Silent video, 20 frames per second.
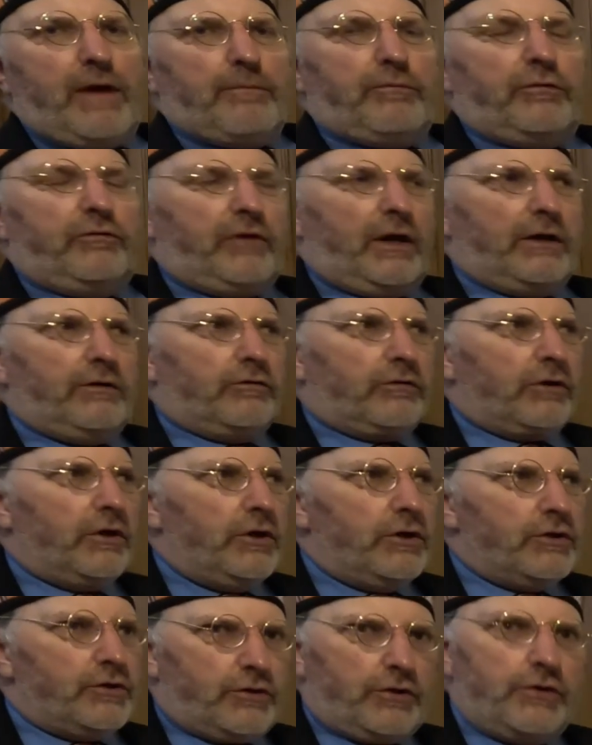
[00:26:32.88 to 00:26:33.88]
represent
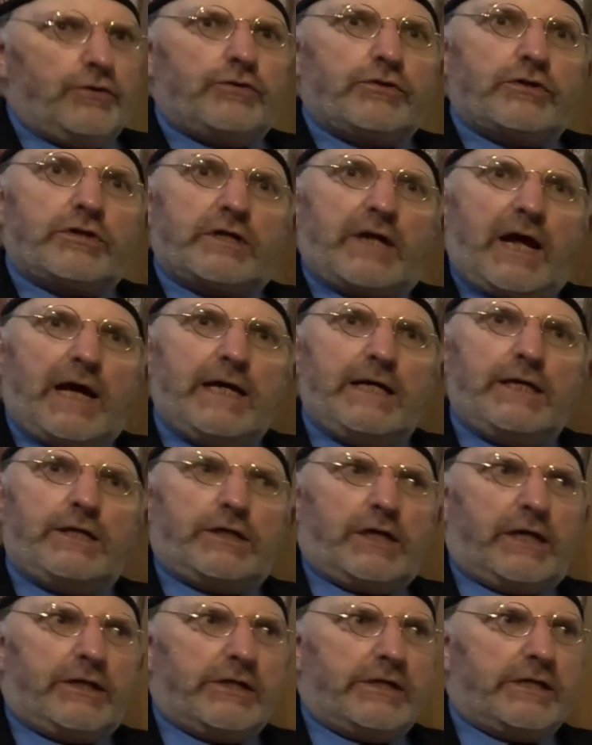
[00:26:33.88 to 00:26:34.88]
two
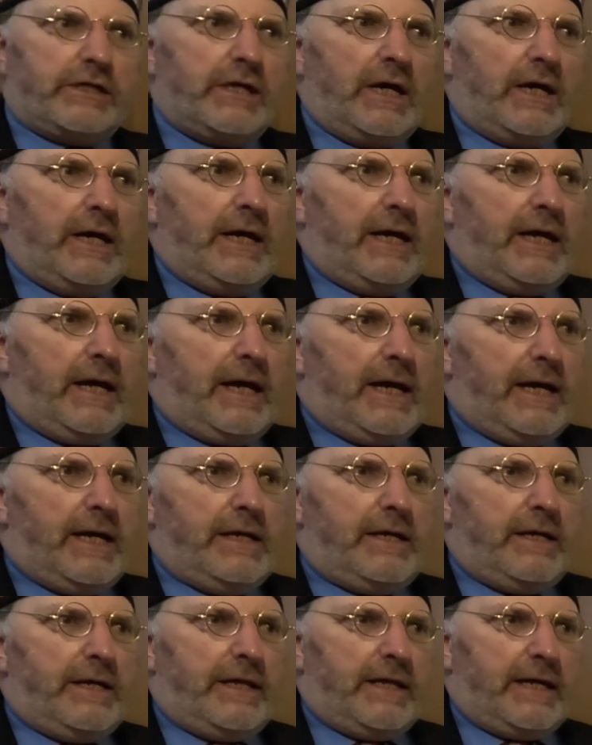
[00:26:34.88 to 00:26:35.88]
stages
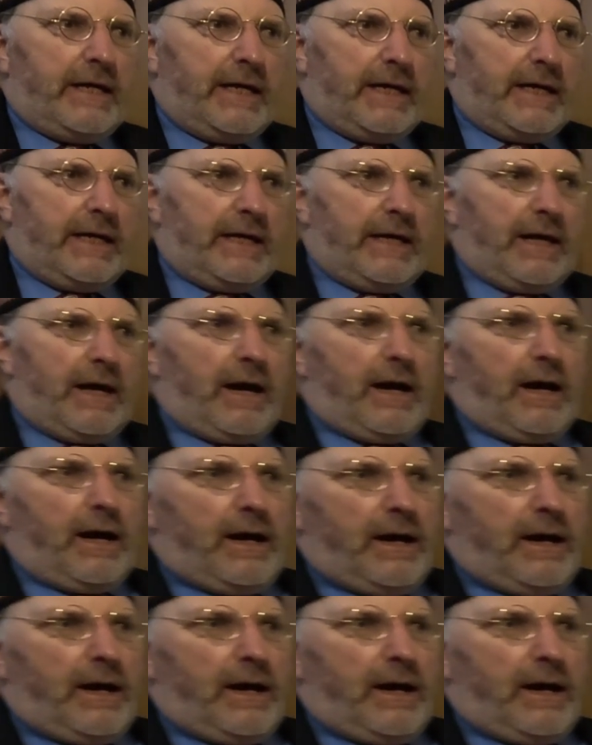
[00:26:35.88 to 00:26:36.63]
in the